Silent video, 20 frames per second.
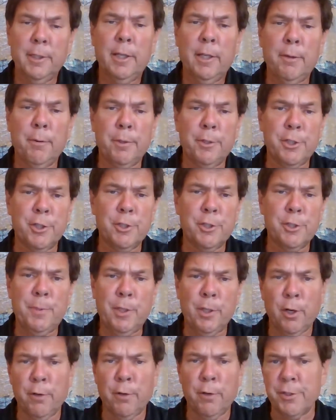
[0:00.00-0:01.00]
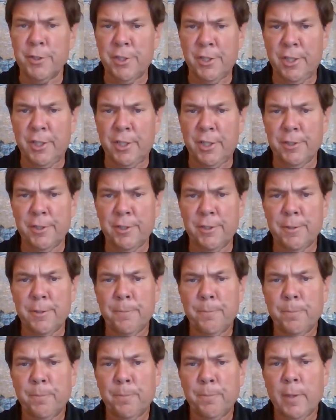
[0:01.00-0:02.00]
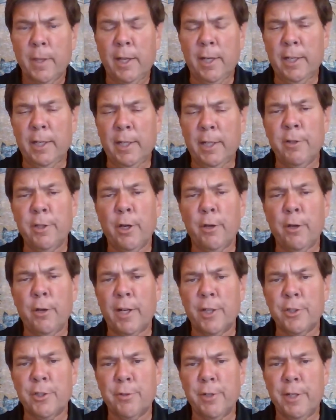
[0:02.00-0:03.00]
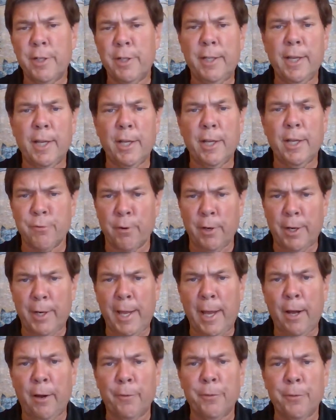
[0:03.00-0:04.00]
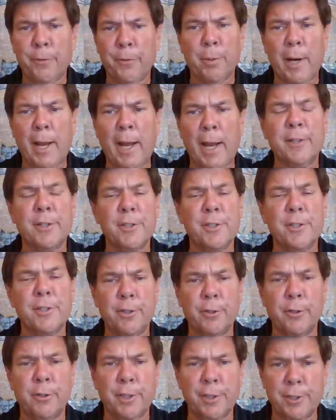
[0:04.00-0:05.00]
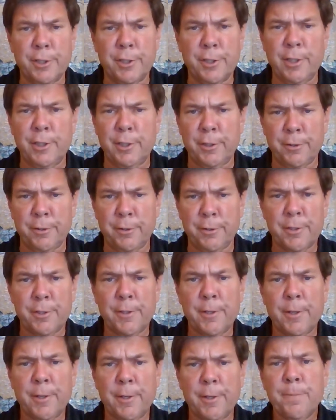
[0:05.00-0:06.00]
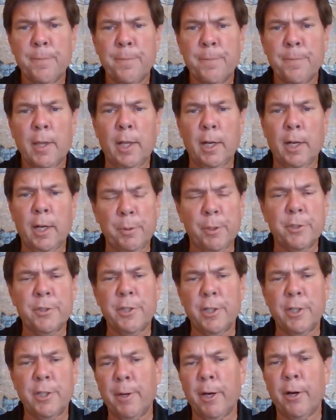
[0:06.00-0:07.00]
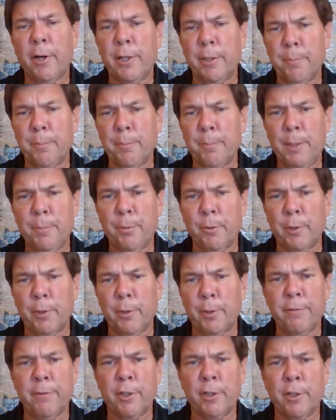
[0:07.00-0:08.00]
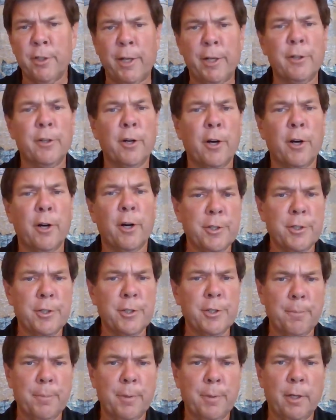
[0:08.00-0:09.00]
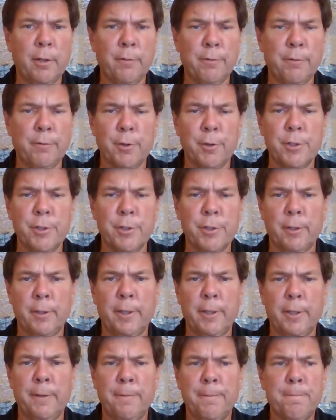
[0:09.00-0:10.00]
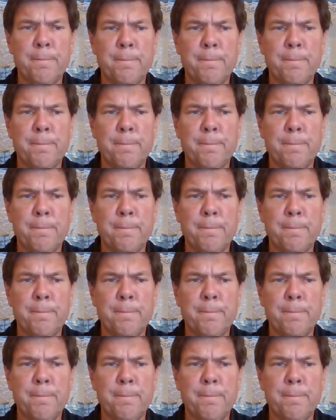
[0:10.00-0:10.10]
It would just be overseas. And even though that treaty has run out, the practice still continues, and it puts the American people in even greater hardship, unfortunately.